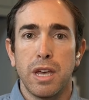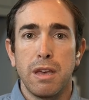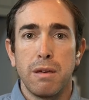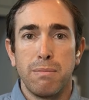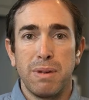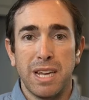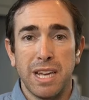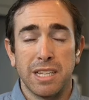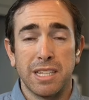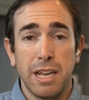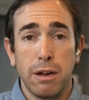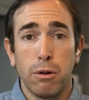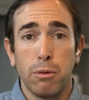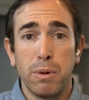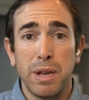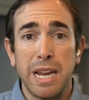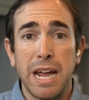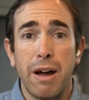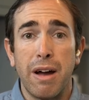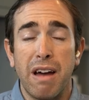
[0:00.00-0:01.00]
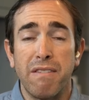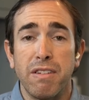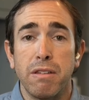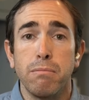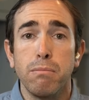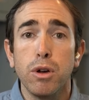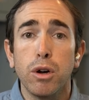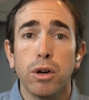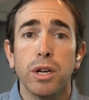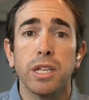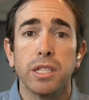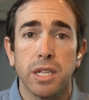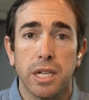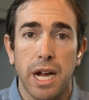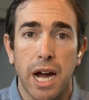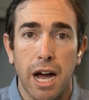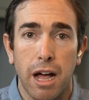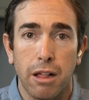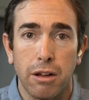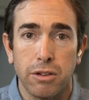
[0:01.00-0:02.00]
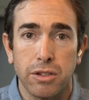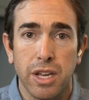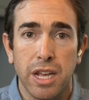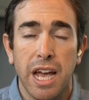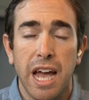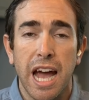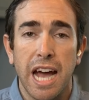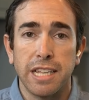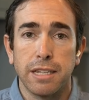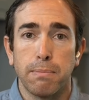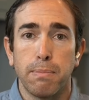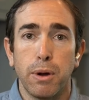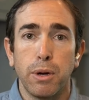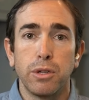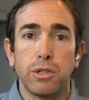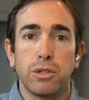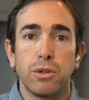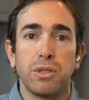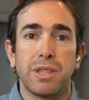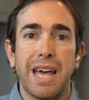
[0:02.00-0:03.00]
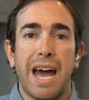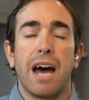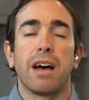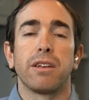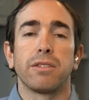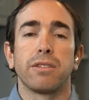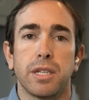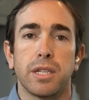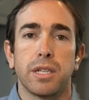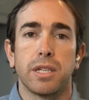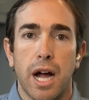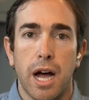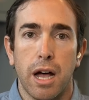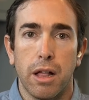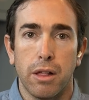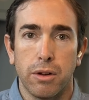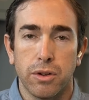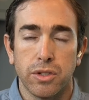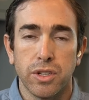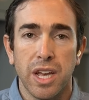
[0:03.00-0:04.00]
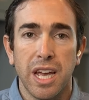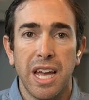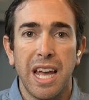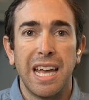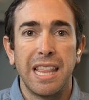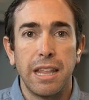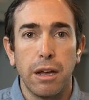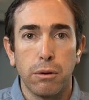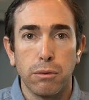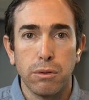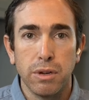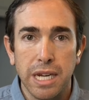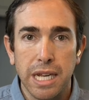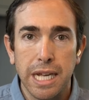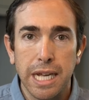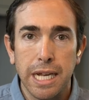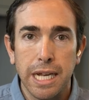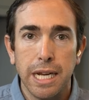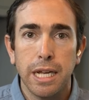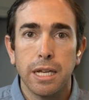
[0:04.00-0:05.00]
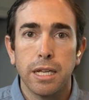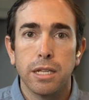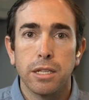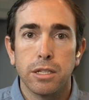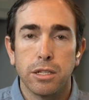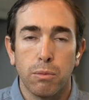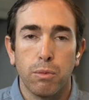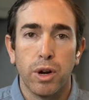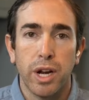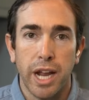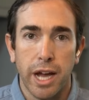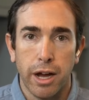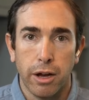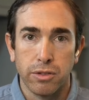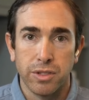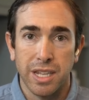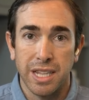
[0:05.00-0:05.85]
because they will be now having millions of dollars as opposed to thousands of dollars, and they'll need someone else.